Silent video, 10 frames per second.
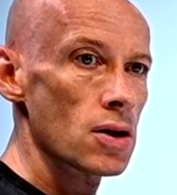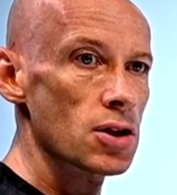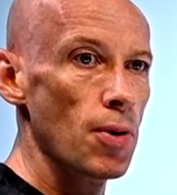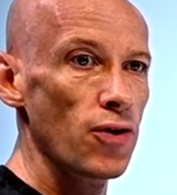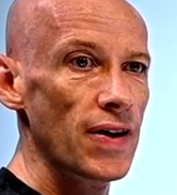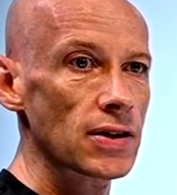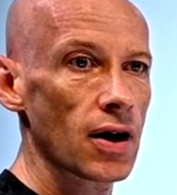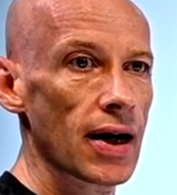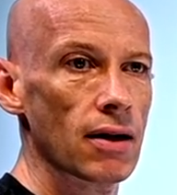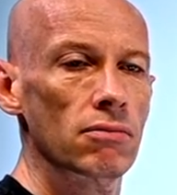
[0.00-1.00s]
So both things
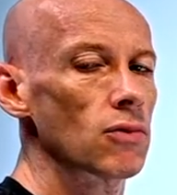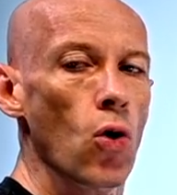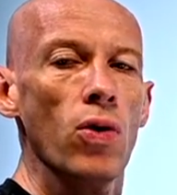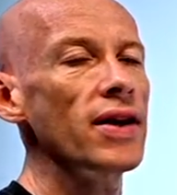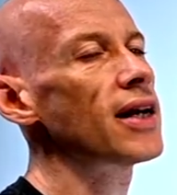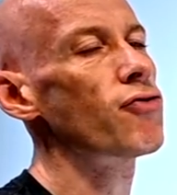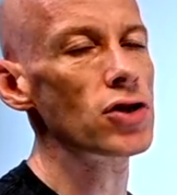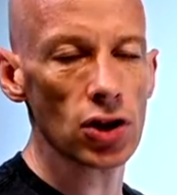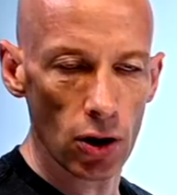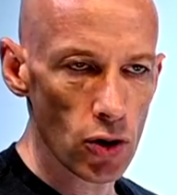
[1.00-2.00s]
like all of the
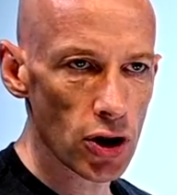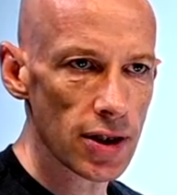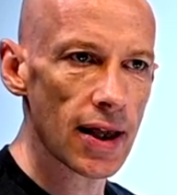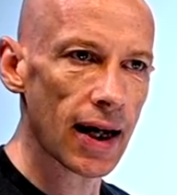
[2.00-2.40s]
different solutions,